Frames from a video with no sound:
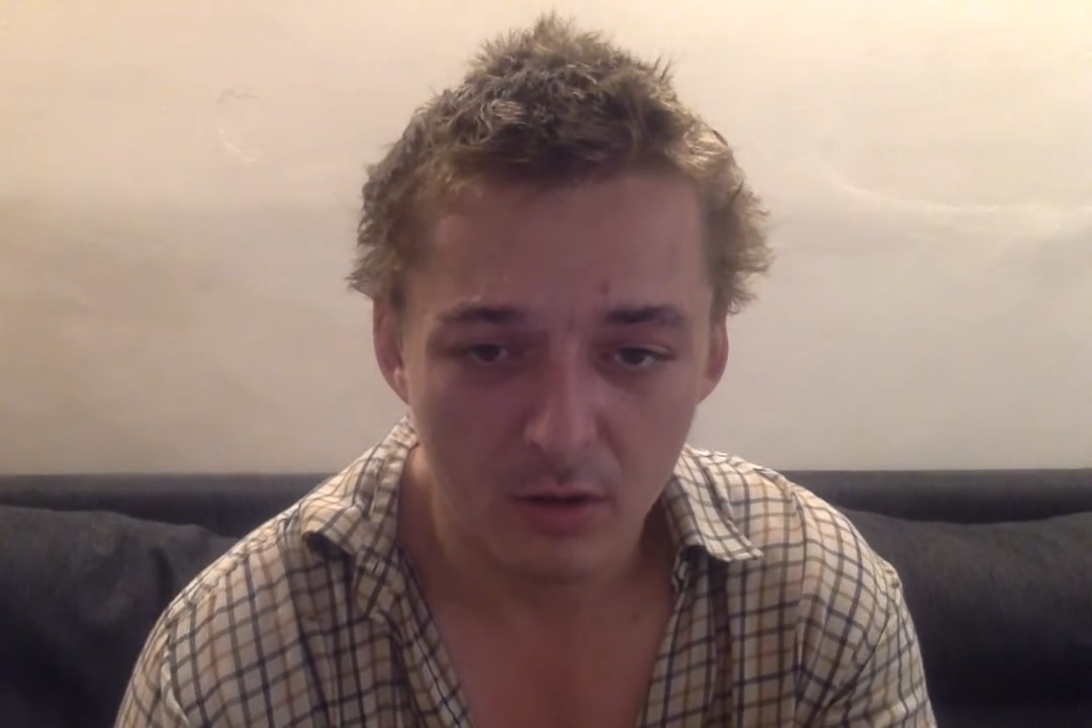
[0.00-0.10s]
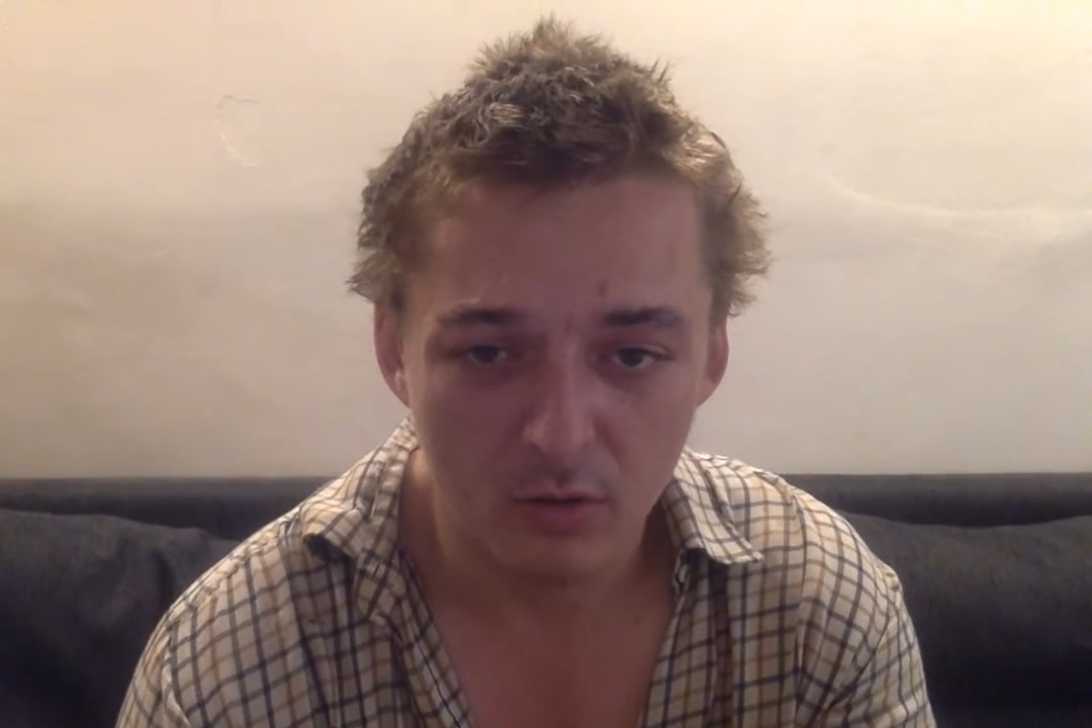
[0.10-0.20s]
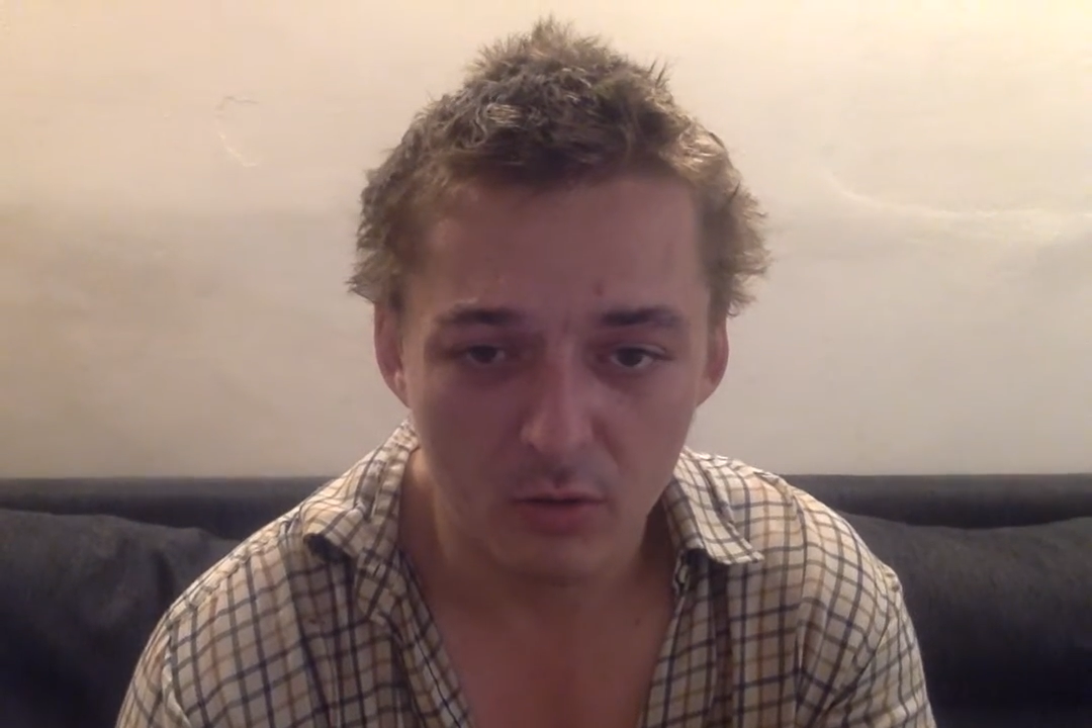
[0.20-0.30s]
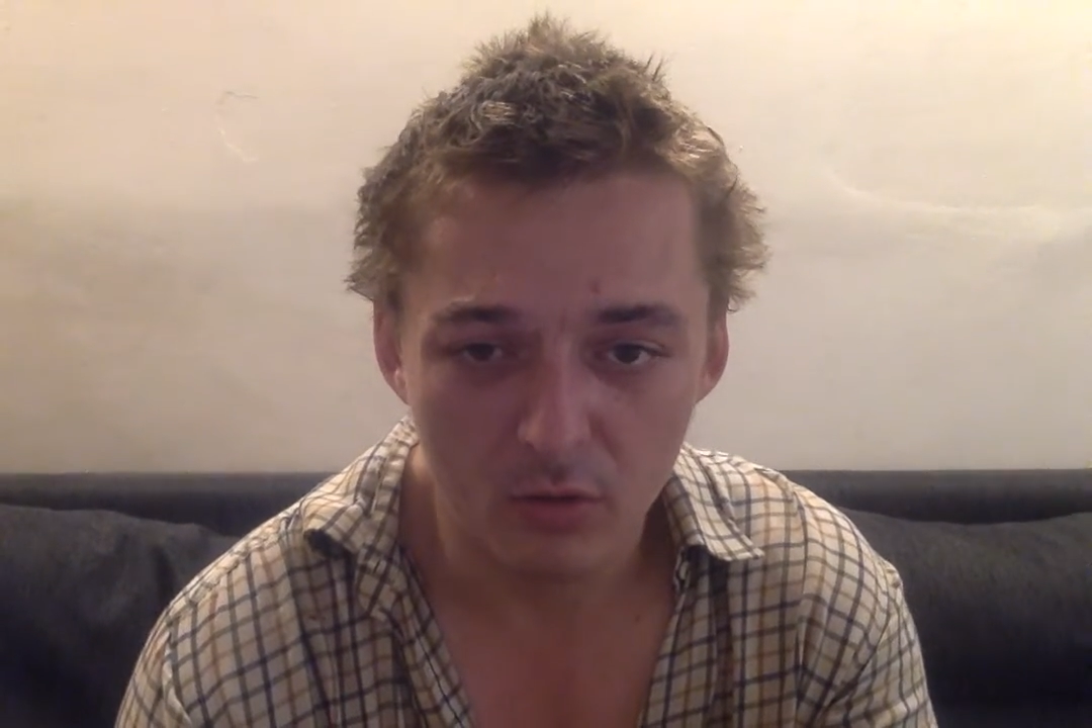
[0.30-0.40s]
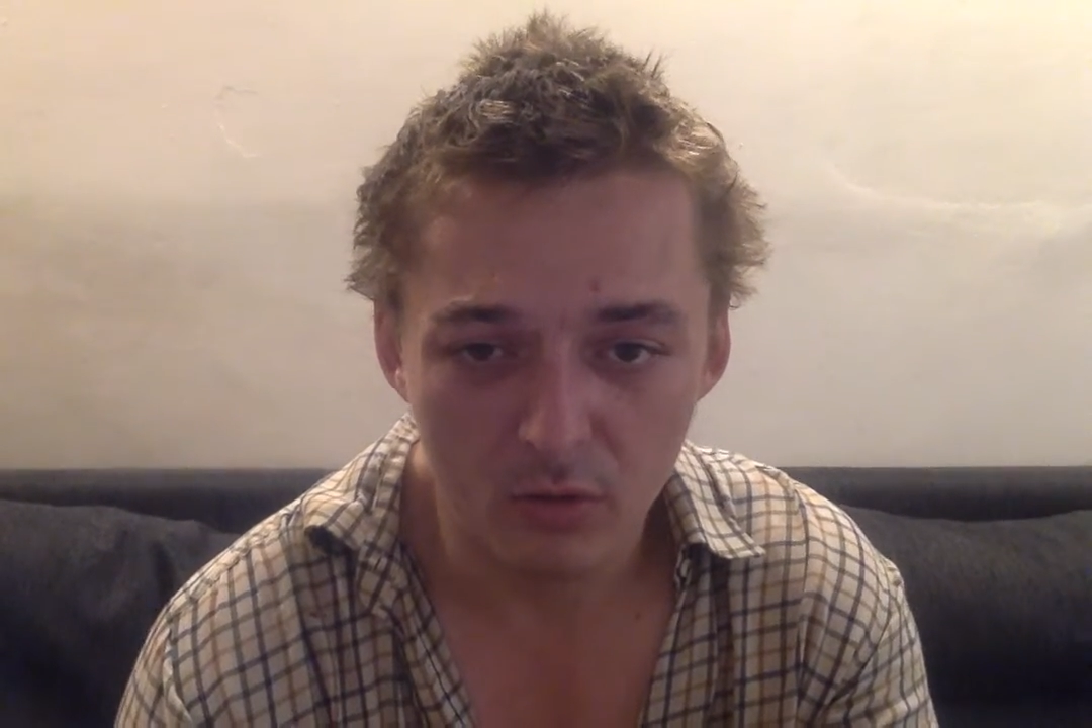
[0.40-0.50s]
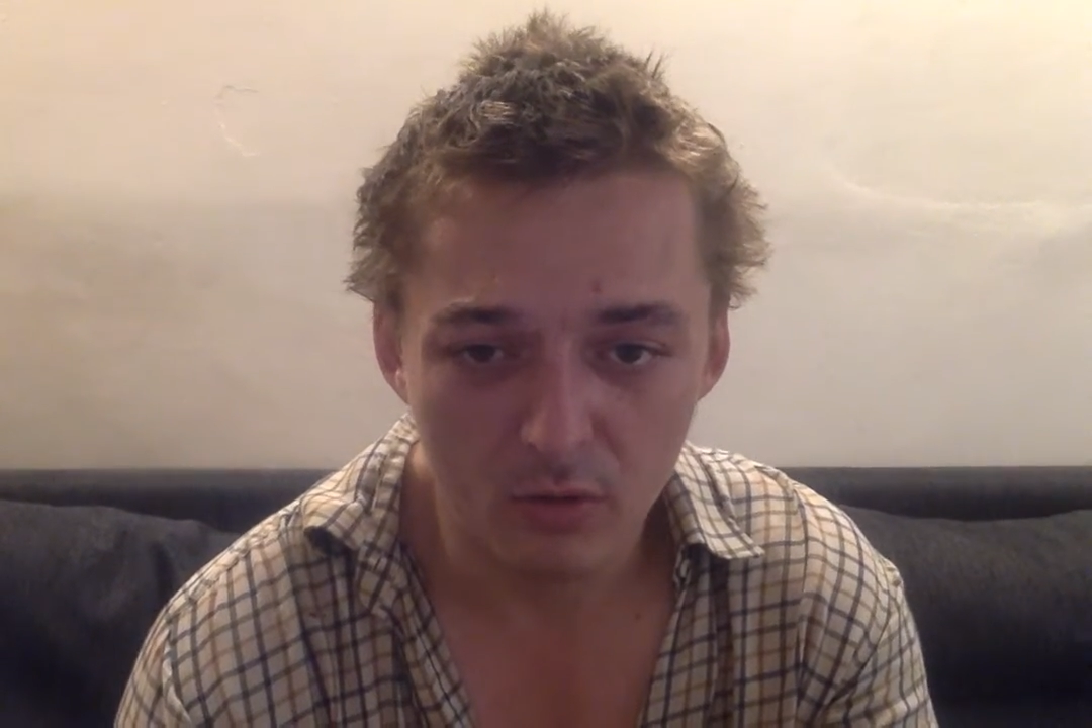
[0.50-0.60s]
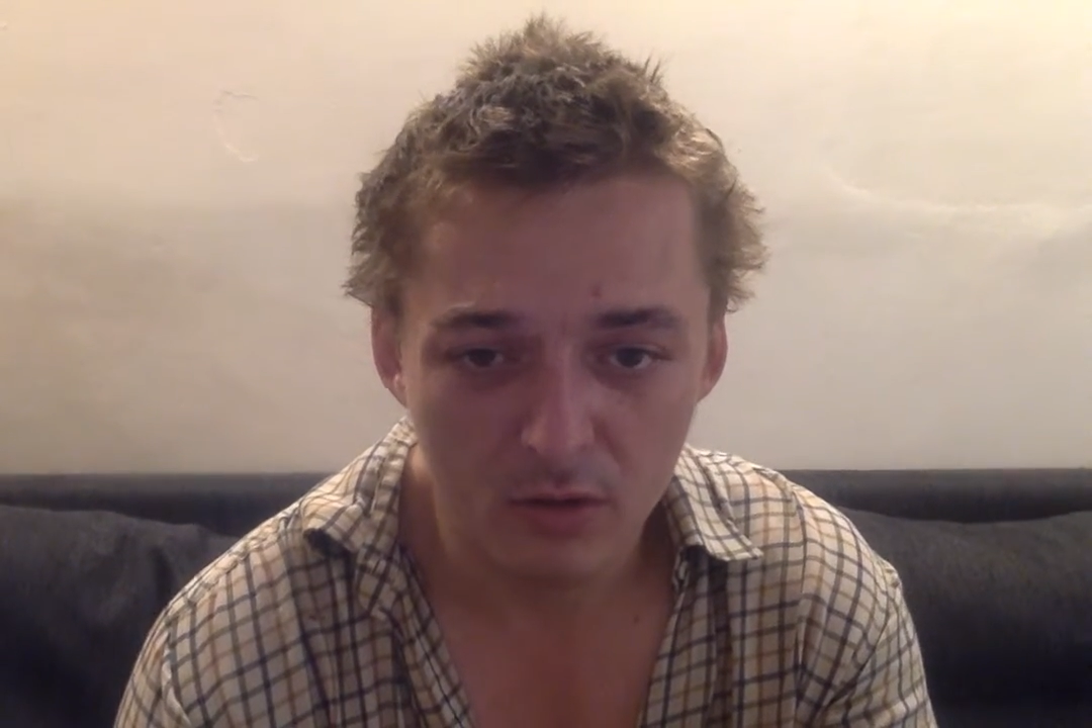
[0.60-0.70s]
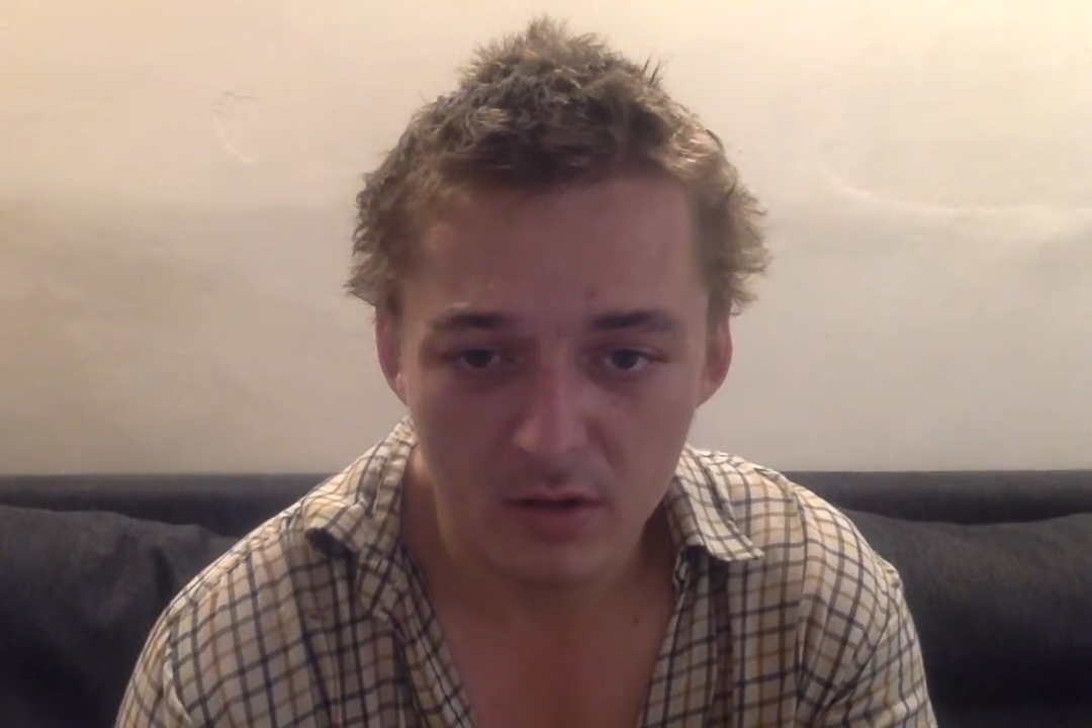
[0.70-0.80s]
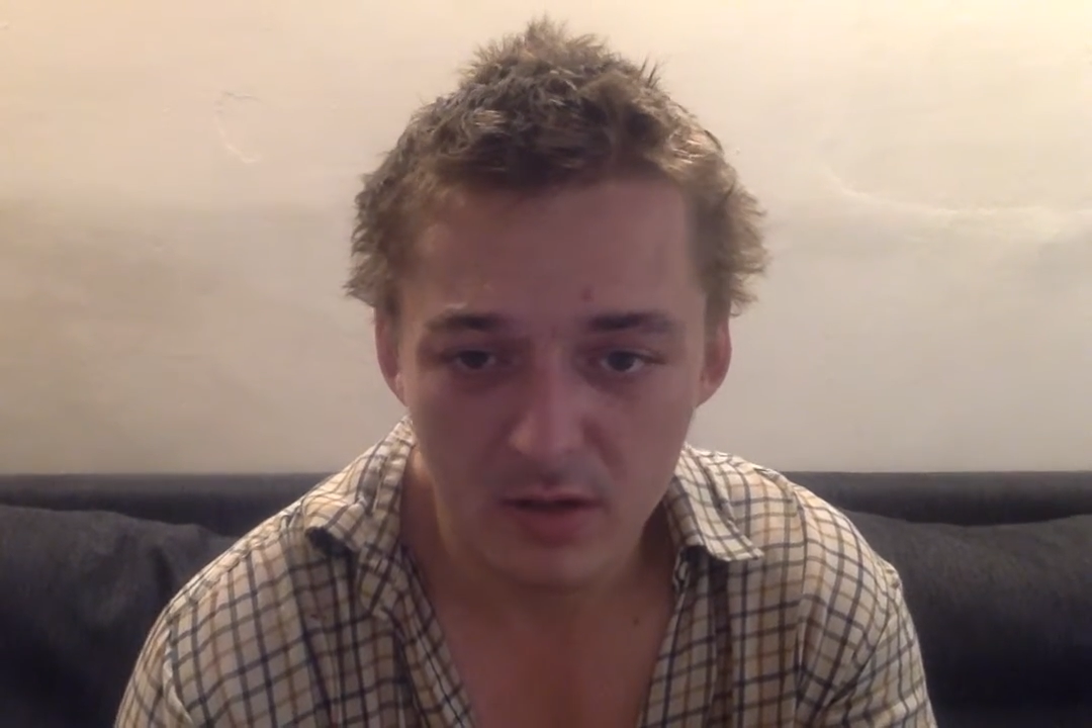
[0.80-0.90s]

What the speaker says: or